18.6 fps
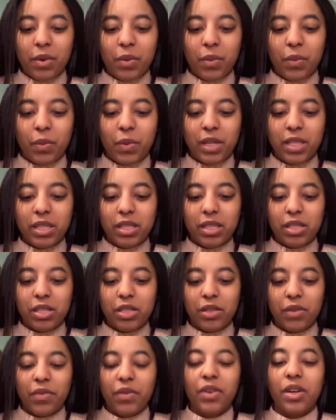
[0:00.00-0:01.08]
Once
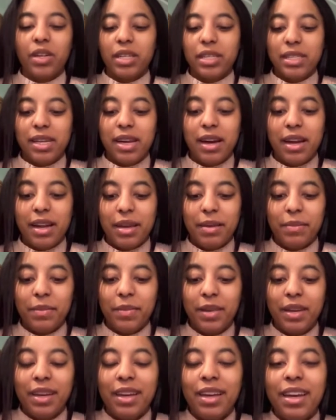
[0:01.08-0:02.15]
Chiffon a Time.
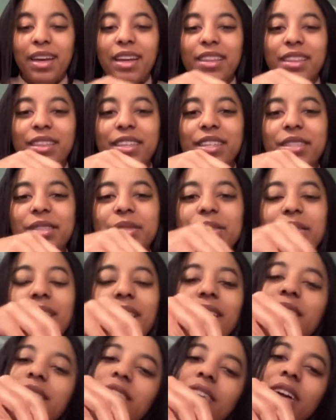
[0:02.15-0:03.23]
This
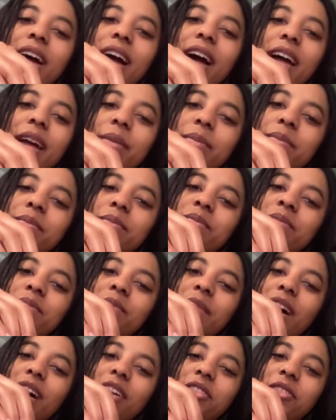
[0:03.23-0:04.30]
color, I'm
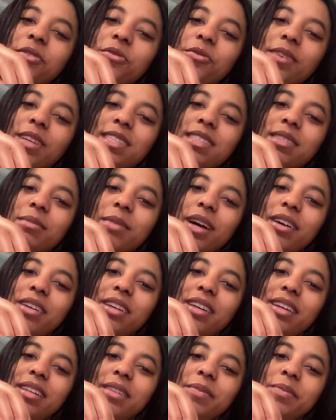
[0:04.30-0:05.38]
on the fence about
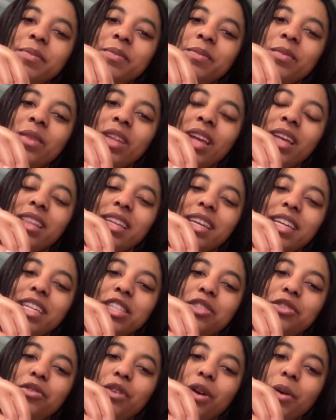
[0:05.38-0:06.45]
it. Like,
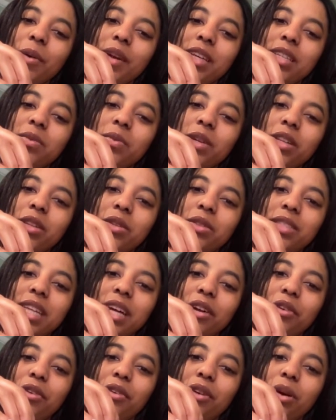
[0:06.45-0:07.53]
it's growing. It's one of those that
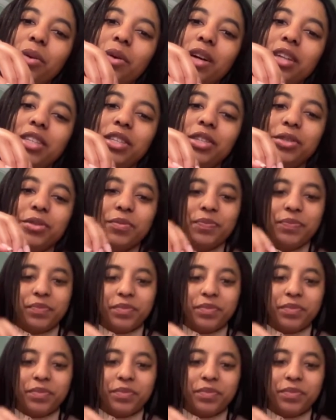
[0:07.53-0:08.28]
grow on you.